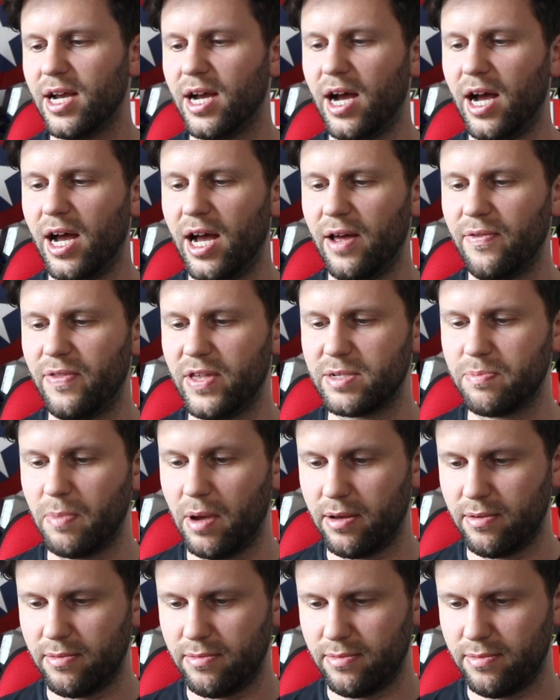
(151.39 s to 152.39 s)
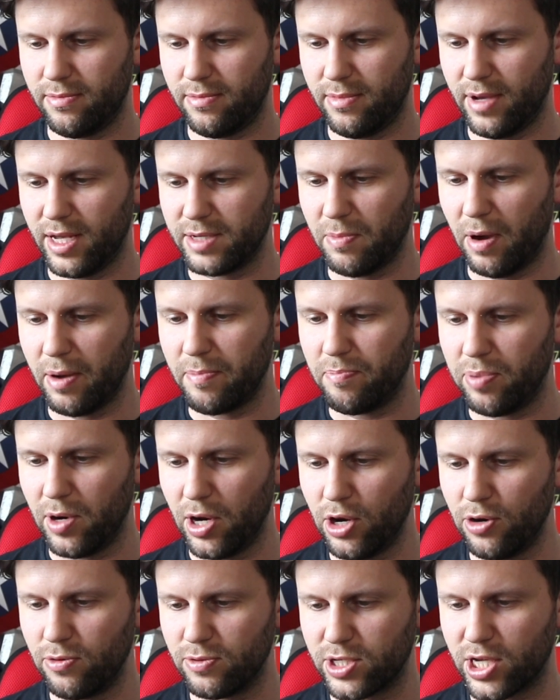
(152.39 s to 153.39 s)
Uh, this As my
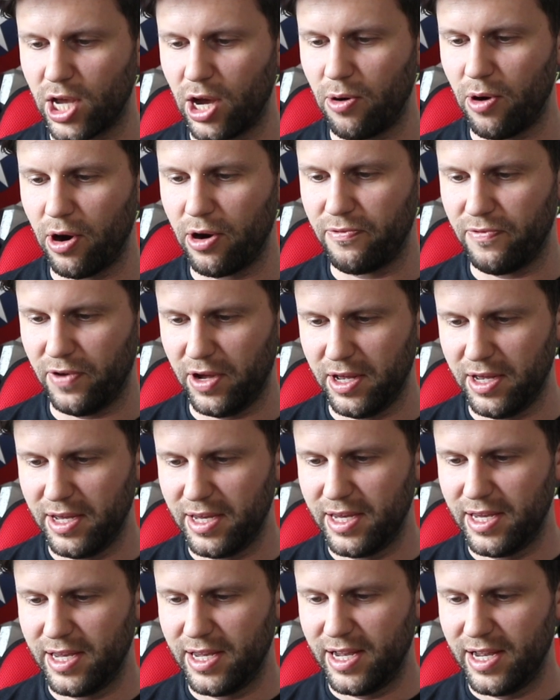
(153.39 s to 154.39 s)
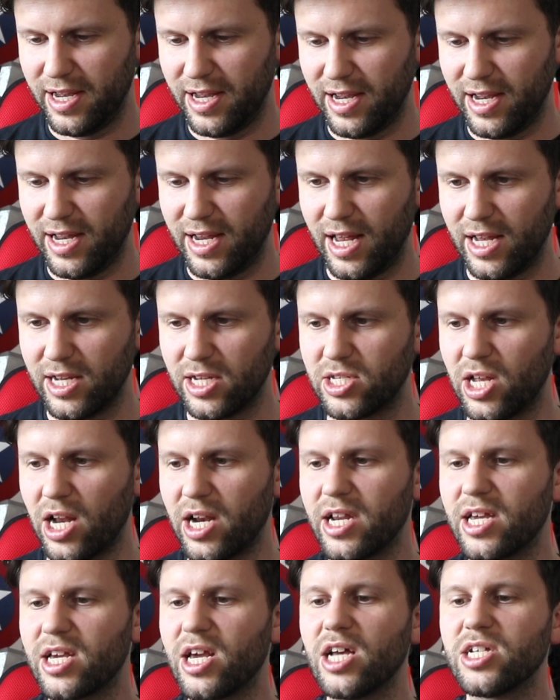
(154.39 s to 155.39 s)
blues go over, there's a
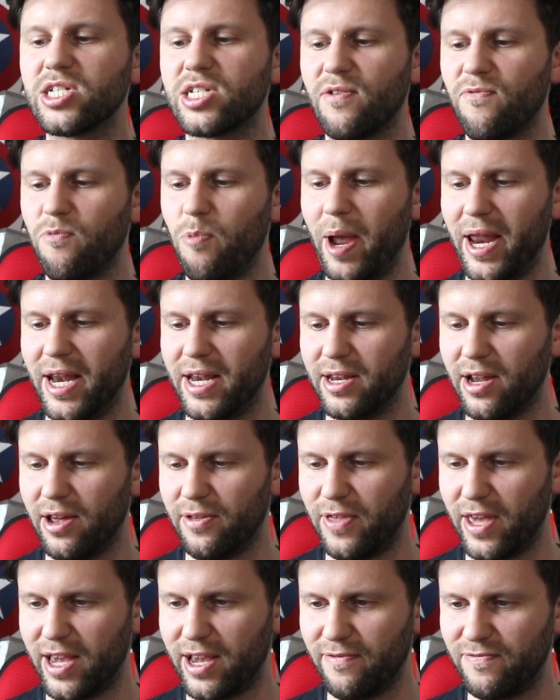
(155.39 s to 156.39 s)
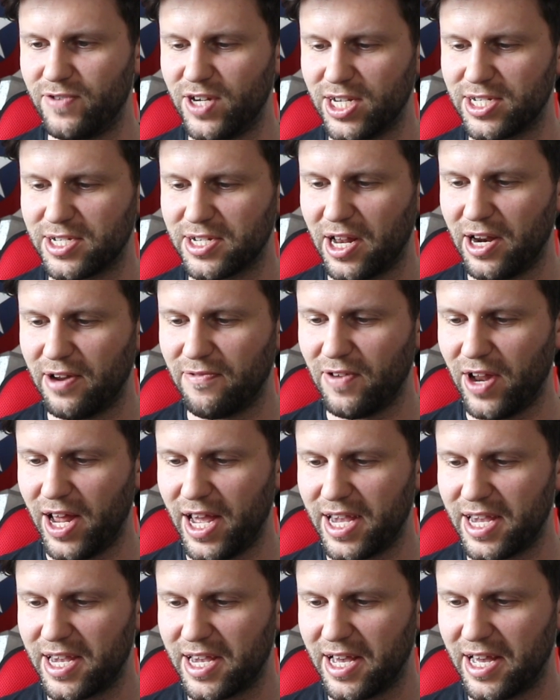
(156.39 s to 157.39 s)
sudden gust of wind, I think, of just kind of
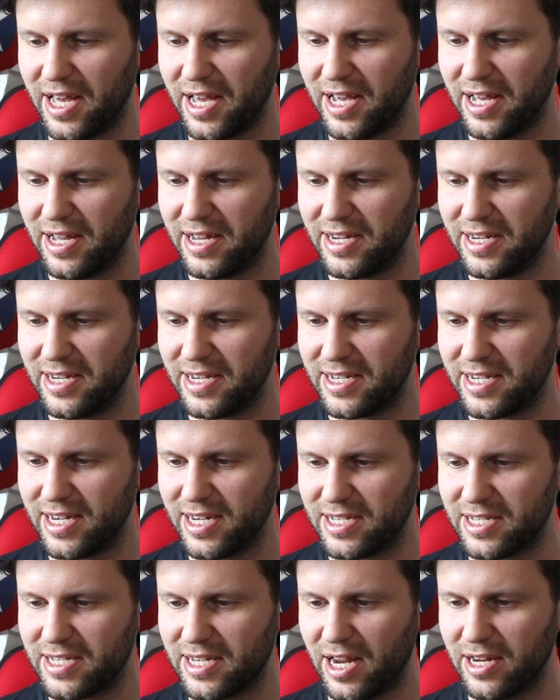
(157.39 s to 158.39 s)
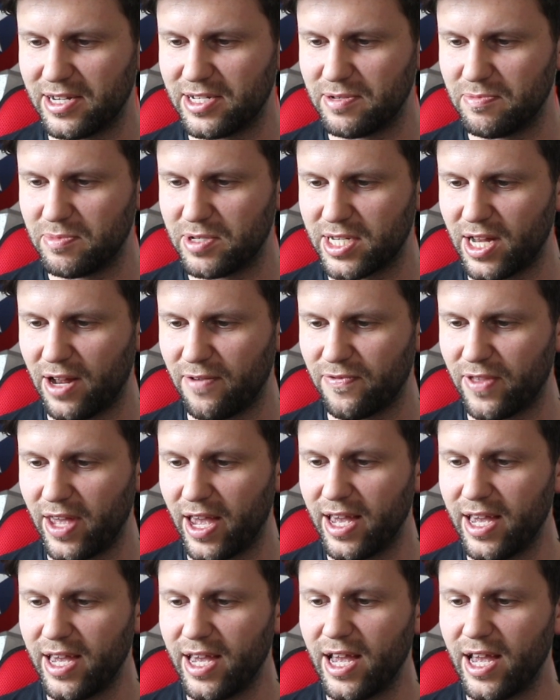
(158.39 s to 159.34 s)
like, uh, just done some stuff there.